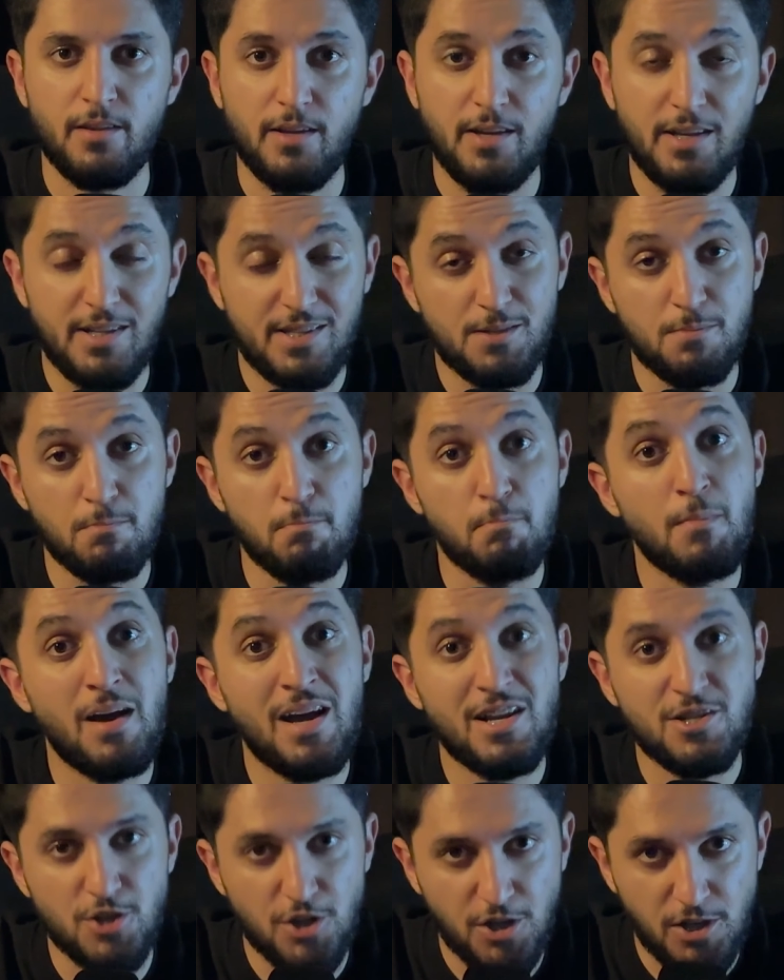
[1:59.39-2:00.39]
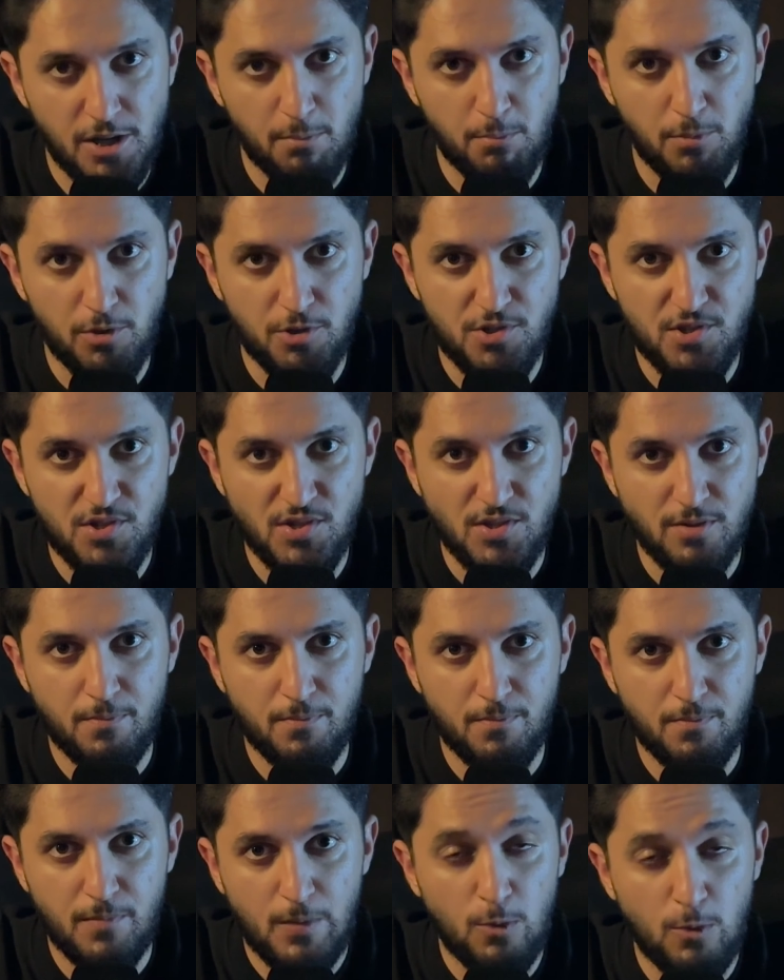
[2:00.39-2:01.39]
It's magic numbers.
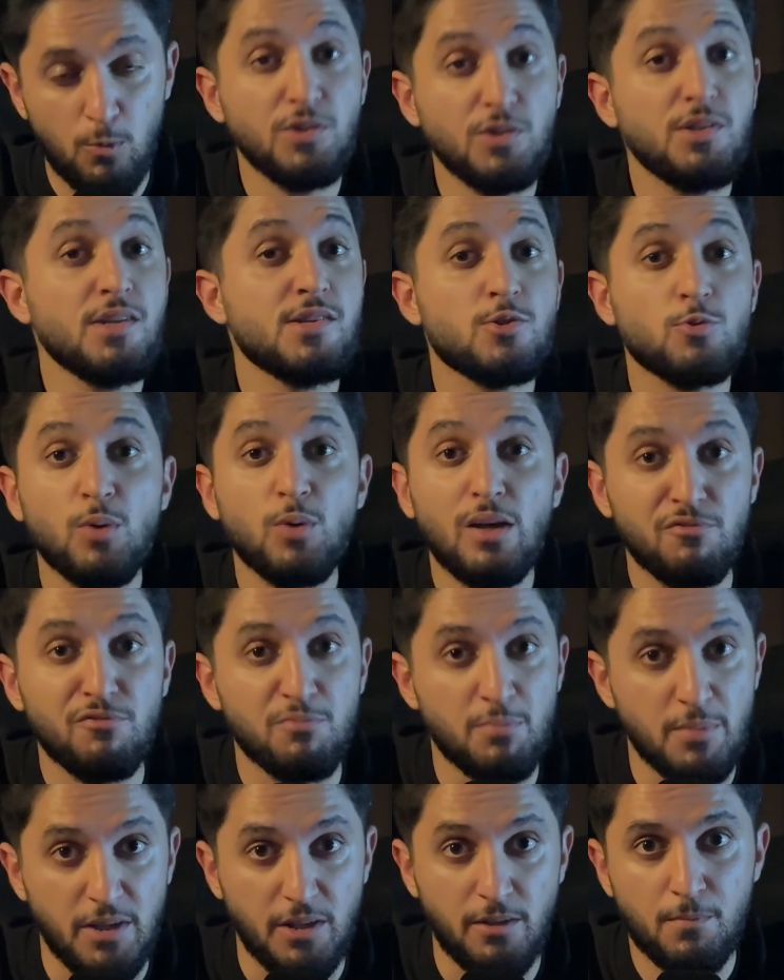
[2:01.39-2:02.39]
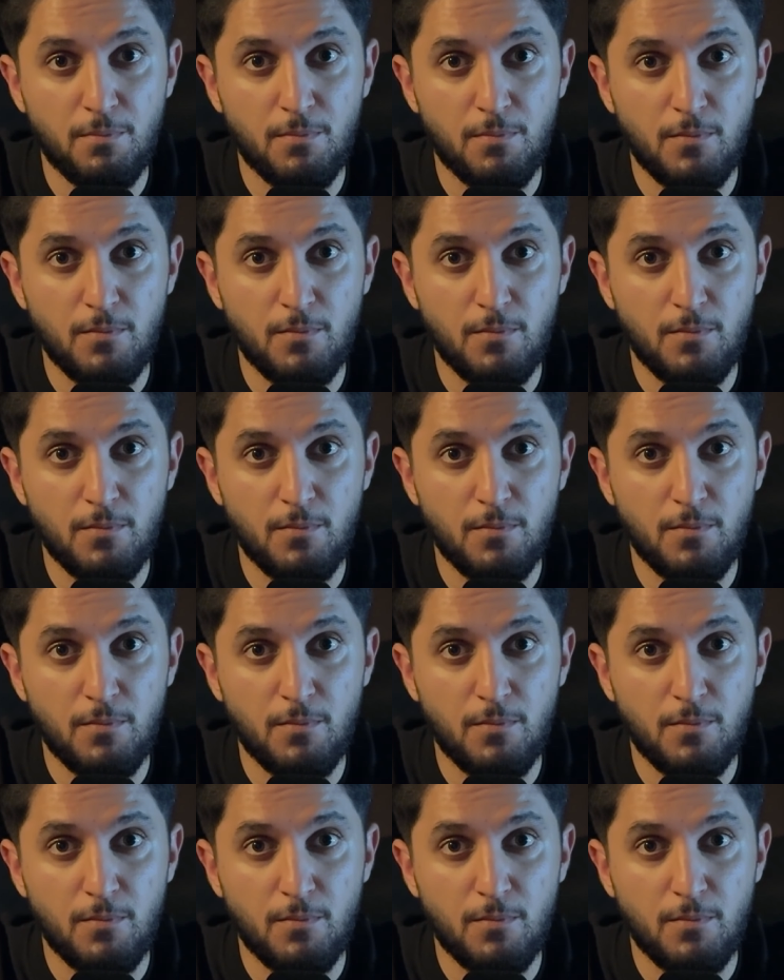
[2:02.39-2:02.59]
What does 12 mean?